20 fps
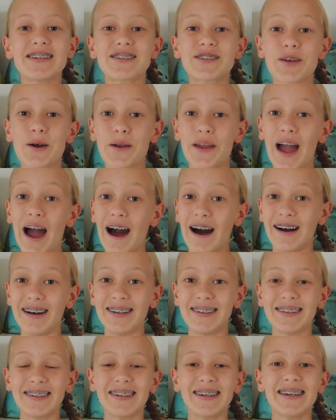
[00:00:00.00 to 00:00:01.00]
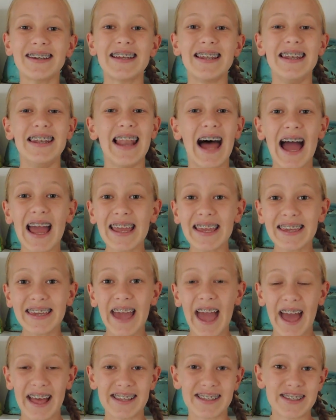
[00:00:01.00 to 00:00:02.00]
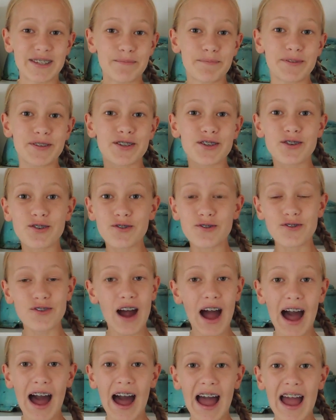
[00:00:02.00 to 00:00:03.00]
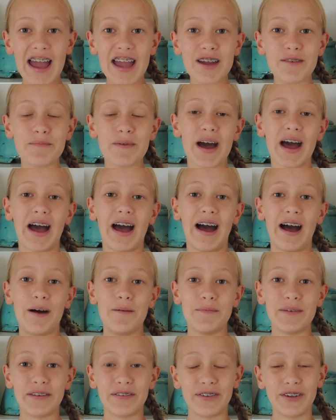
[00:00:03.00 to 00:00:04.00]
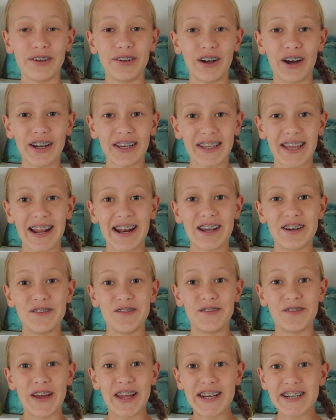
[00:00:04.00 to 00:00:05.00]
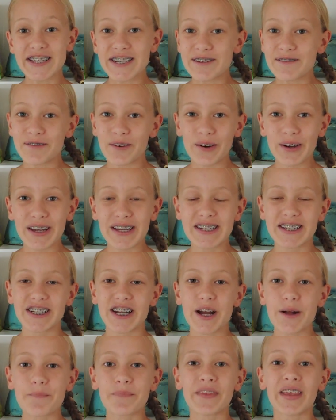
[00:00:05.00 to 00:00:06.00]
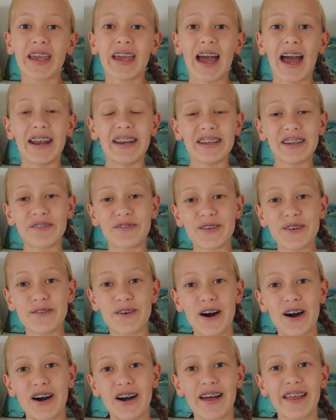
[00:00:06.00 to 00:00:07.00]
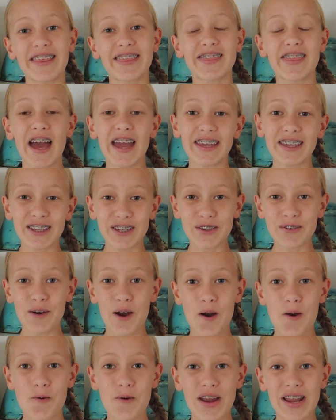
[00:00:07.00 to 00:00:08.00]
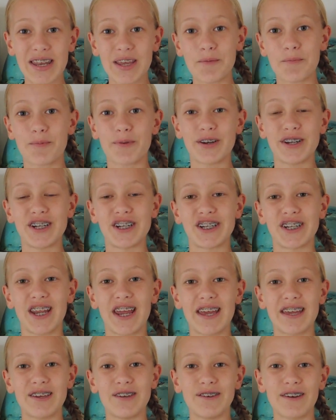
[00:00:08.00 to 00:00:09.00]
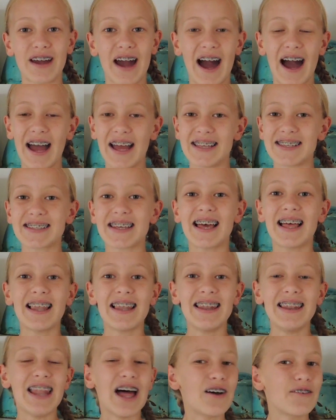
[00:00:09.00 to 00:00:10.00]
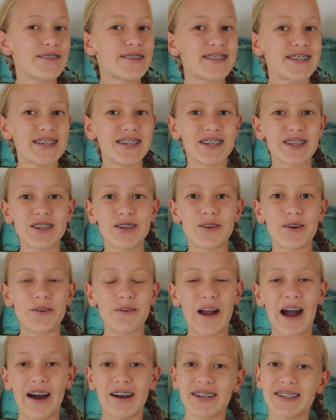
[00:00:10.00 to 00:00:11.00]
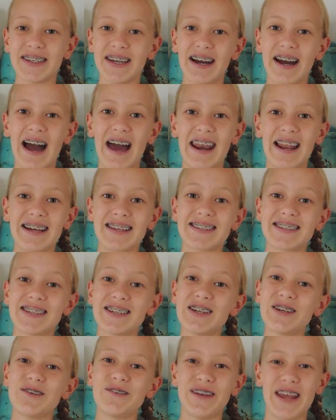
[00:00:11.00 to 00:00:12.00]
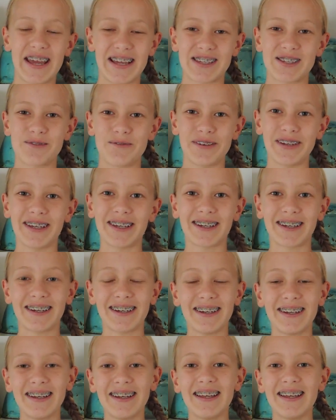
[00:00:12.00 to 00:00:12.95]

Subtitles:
So yeah, like and subscribe if you're not yet a veggie voyager. And if you are, thank you. I really appreciate you guys. Love seeing you around here, and I'll see you next week.